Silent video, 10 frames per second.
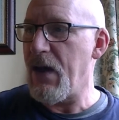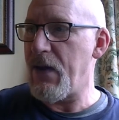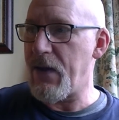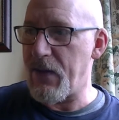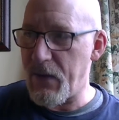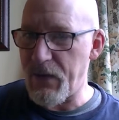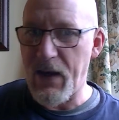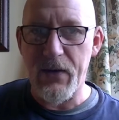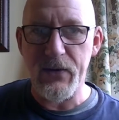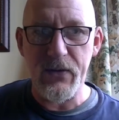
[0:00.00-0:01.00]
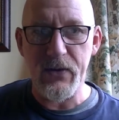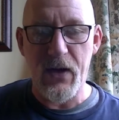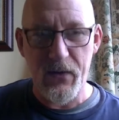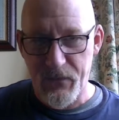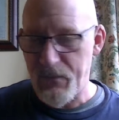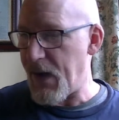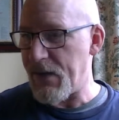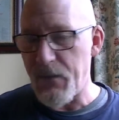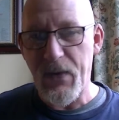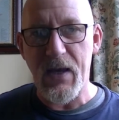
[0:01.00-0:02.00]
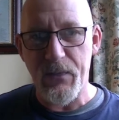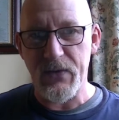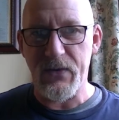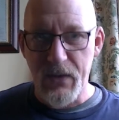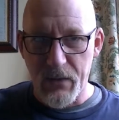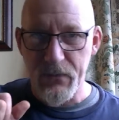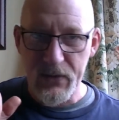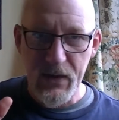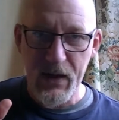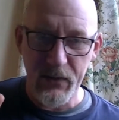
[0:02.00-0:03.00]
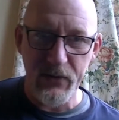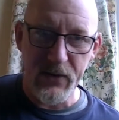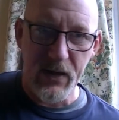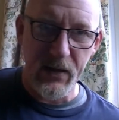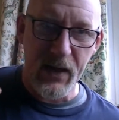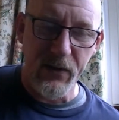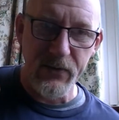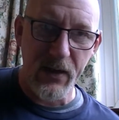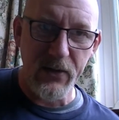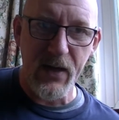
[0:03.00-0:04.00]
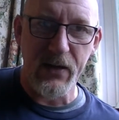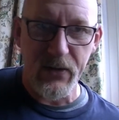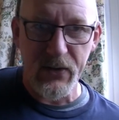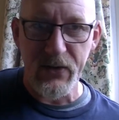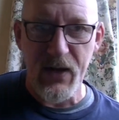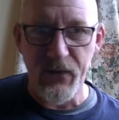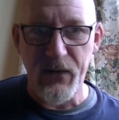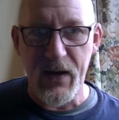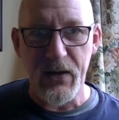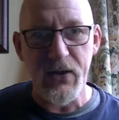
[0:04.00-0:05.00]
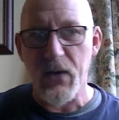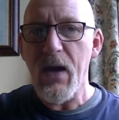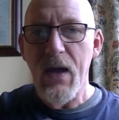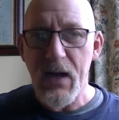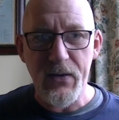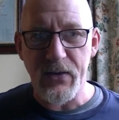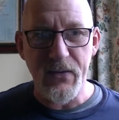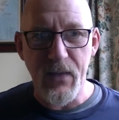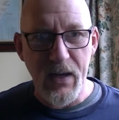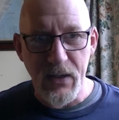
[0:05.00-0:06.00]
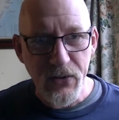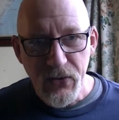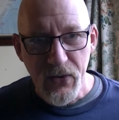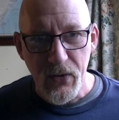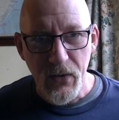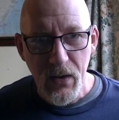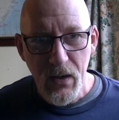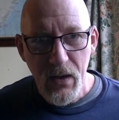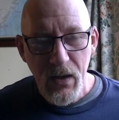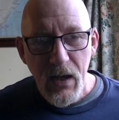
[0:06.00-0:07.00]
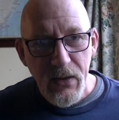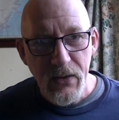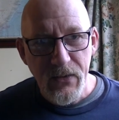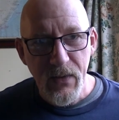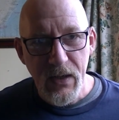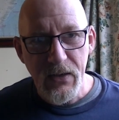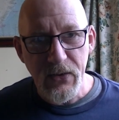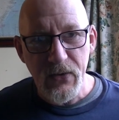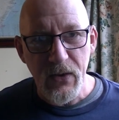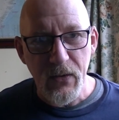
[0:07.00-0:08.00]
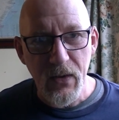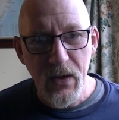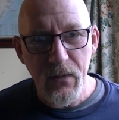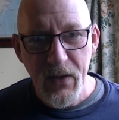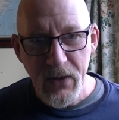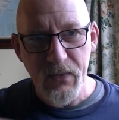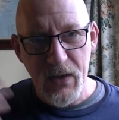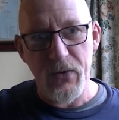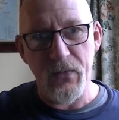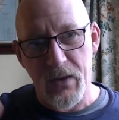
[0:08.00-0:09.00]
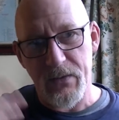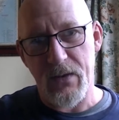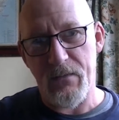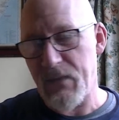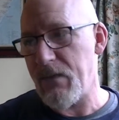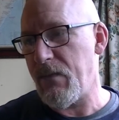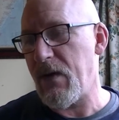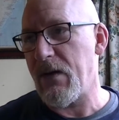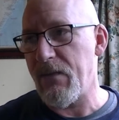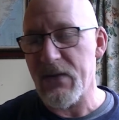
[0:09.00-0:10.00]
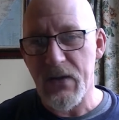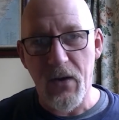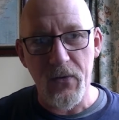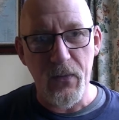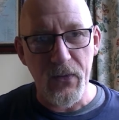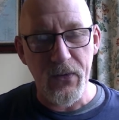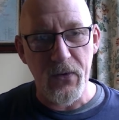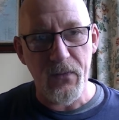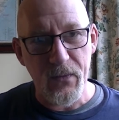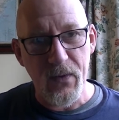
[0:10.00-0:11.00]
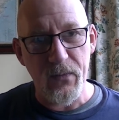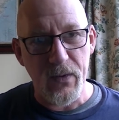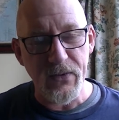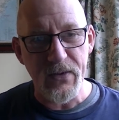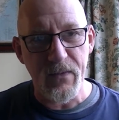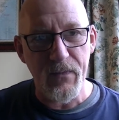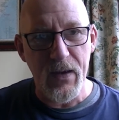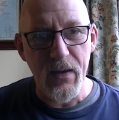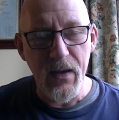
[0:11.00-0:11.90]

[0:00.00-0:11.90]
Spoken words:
that there were thousands of ballot papers dumped outside counting centres and set fire to, it doesn't mean it's true. It doesn't mean it's true. Because we would want, well, it's a horrible thought, but we would want some